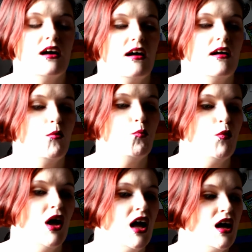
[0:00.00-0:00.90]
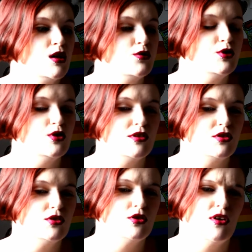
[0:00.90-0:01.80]
Um, a few that
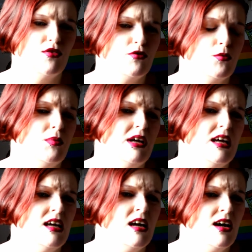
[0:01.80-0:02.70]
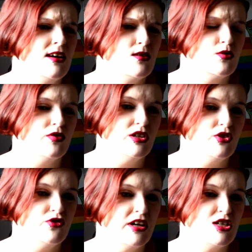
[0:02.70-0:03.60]
stood out for me. It's a very
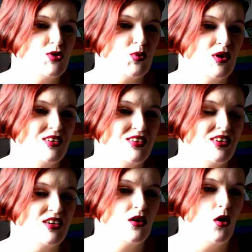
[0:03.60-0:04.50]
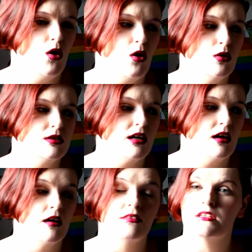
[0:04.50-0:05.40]
strange one called
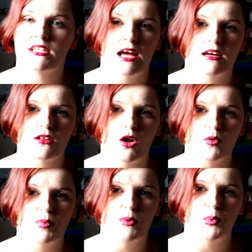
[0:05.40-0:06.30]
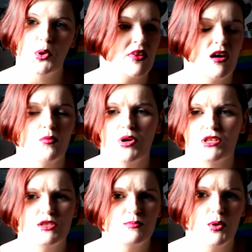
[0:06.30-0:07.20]
uh, The 10 O'Clock People
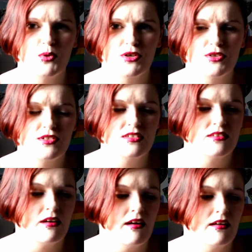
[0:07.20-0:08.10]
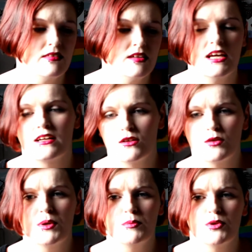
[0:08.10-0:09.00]
about smokers. Uh, the 10
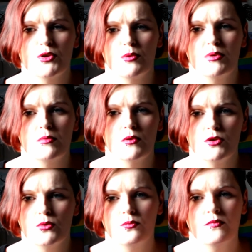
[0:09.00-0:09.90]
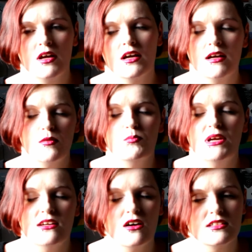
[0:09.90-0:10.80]
O'Clock People who are people who
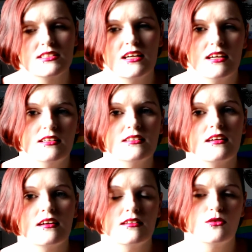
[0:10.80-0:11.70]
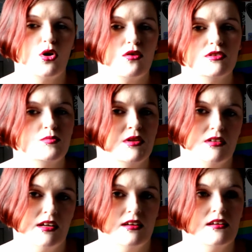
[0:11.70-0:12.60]
meet outside uh, their office
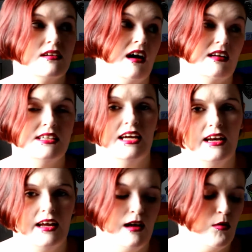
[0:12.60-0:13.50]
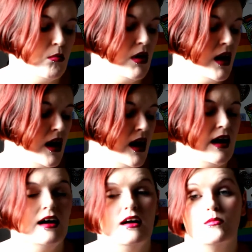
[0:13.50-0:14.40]
building at 10am
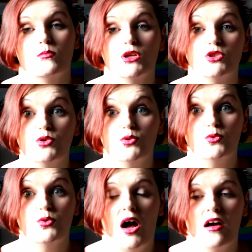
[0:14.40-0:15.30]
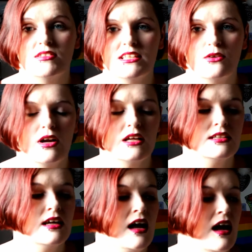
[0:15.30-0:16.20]
um, to have a
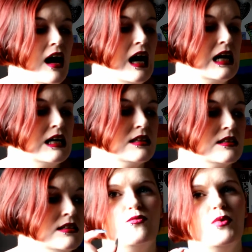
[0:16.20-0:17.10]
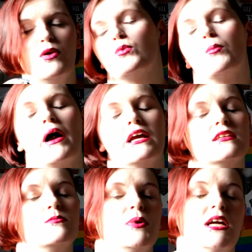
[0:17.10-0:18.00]
cigarette and it
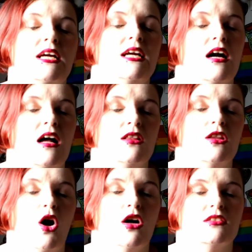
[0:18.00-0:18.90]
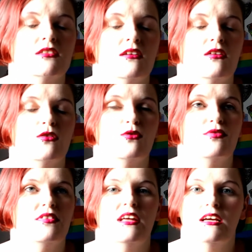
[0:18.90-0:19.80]
reminded me a lot
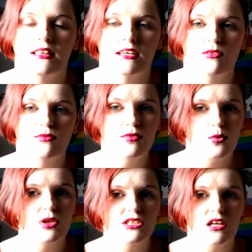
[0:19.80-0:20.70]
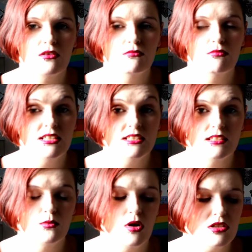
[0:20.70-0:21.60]
of They Live which I
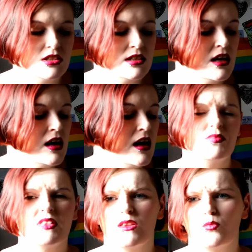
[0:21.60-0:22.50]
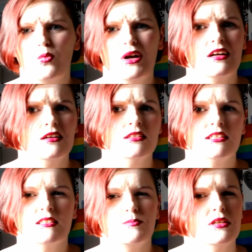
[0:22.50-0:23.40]
recently watched weird
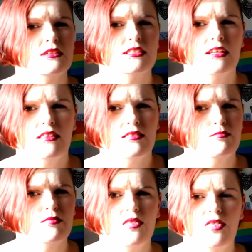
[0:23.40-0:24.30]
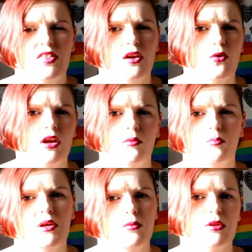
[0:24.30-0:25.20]
conspiracy theory
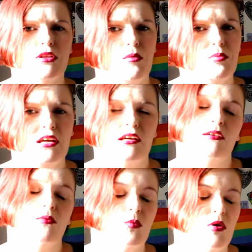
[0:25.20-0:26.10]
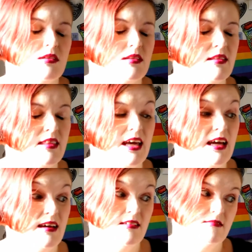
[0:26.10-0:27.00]
people not being what
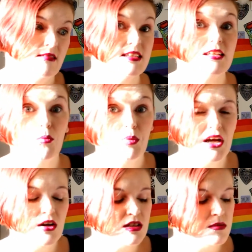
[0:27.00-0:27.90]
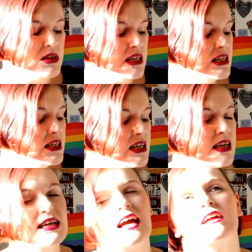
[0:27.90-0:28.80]
they appear to be
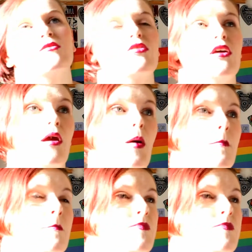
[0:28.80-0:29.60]
kind of thing.